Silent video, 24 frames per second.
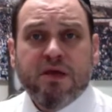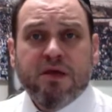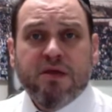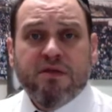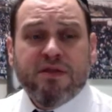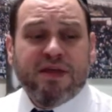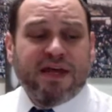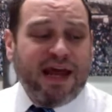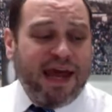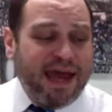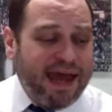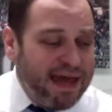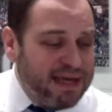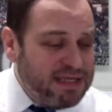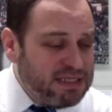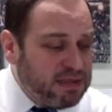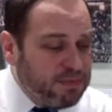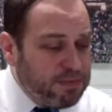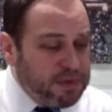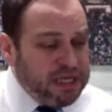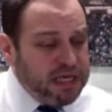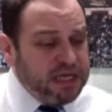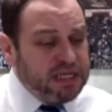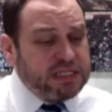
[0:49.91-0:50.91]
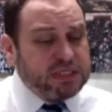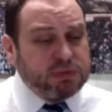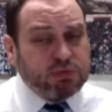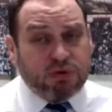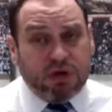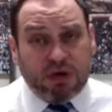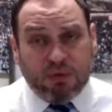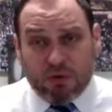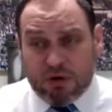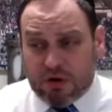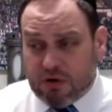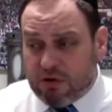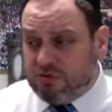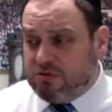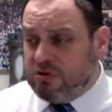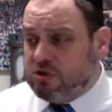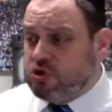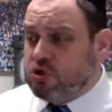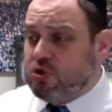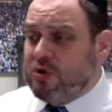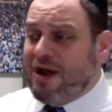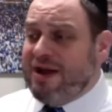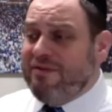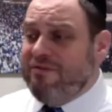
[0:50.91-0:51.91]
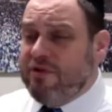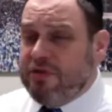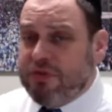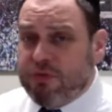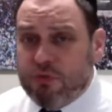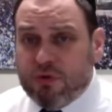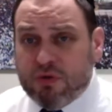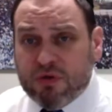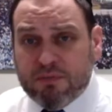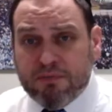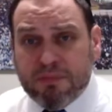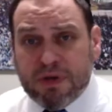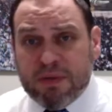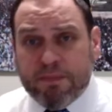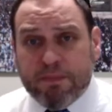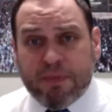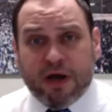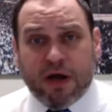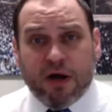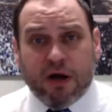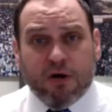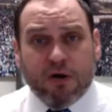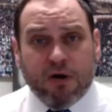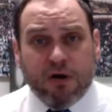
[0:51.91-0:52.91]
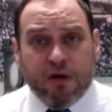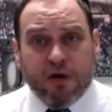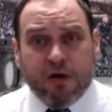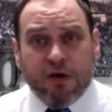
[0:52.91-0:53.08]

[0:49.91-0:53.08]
that as the Bnei Yisrael were going to travel through the Midbar,